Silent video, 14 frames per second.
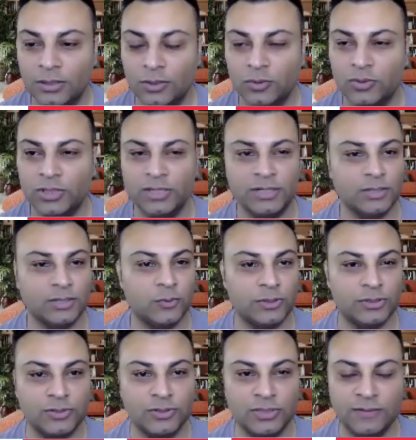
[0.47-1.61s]
Okay,
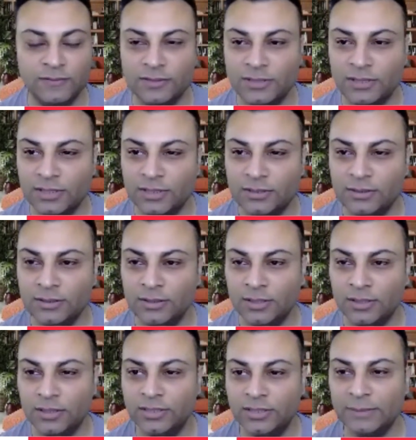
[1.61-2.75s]
question 17.
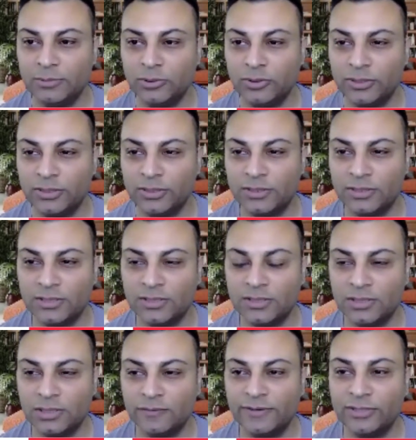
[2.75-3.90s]
A neighborhood
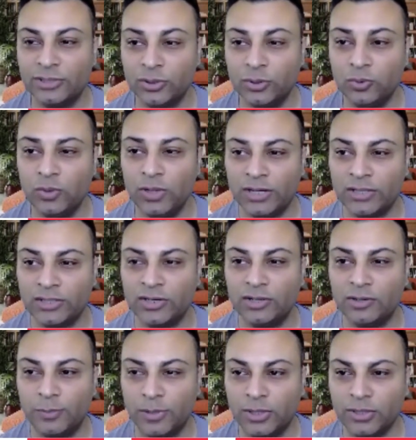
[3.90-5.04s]
consists of a two
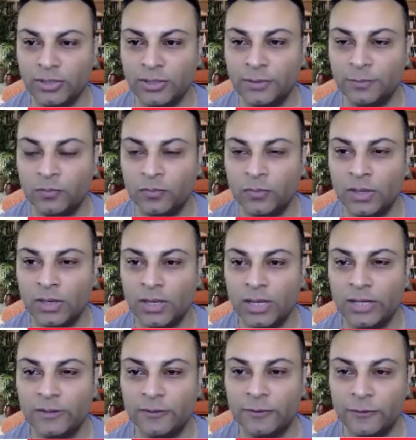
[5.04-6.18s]
hectare park
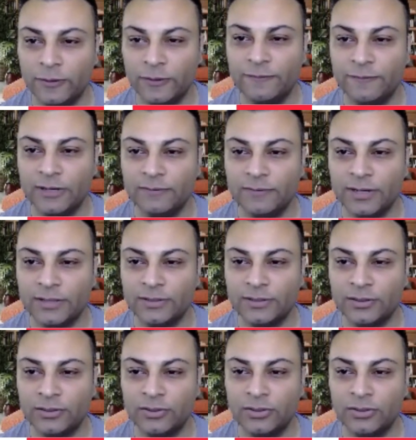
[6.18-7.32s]
and a 35
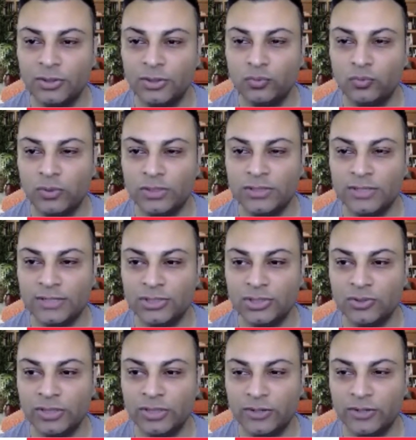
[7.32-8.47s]
hectare
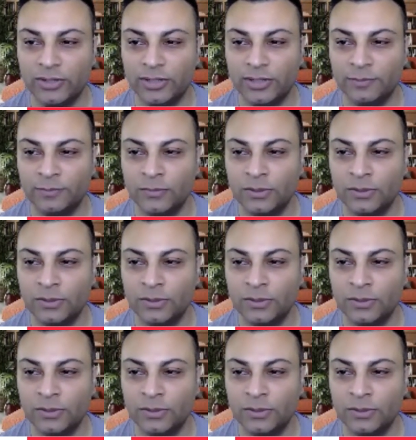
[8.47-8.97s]
residential area.